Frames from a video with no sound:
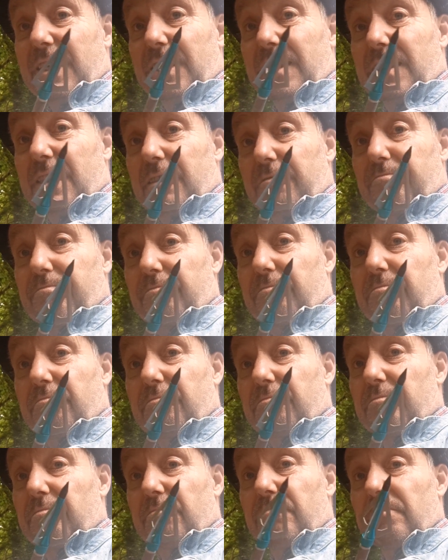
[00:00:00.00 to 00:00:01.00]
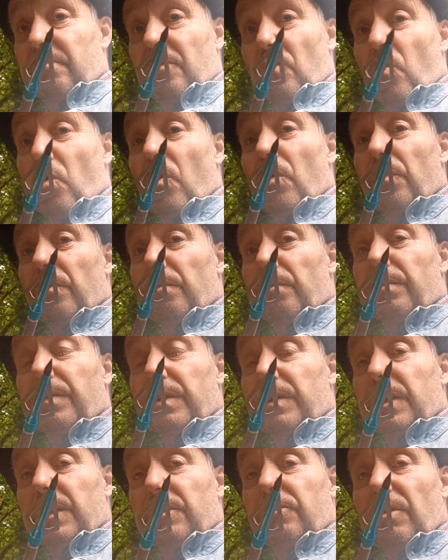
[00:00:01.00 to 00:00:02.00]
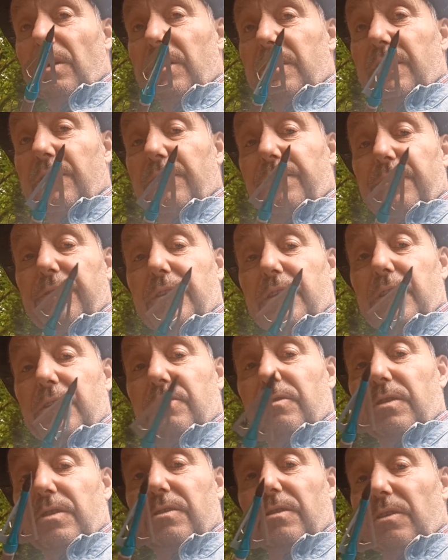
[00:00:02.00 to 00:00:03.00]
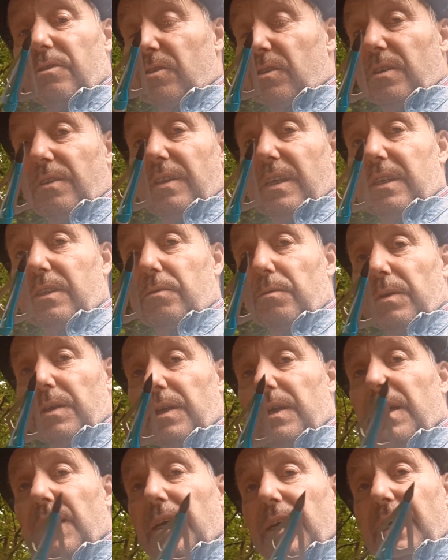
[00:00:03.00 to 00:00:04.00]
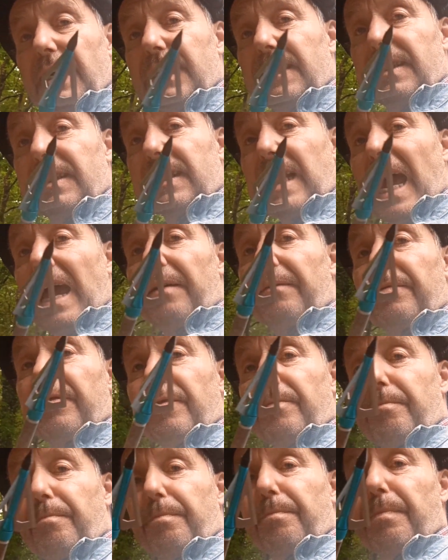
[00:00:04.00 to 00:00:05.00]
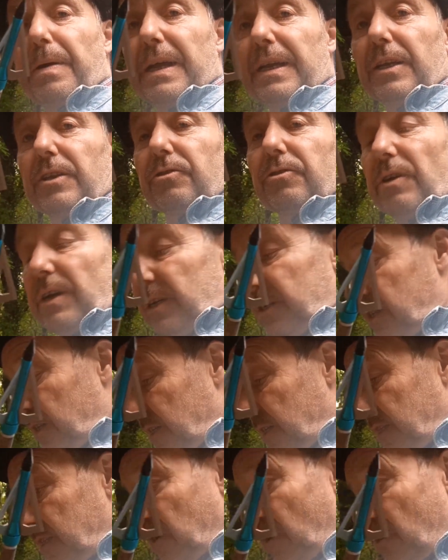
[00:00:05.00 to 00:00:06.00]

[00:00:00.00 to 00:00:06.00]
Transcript: is the destruction of this one. Its depth of penetration had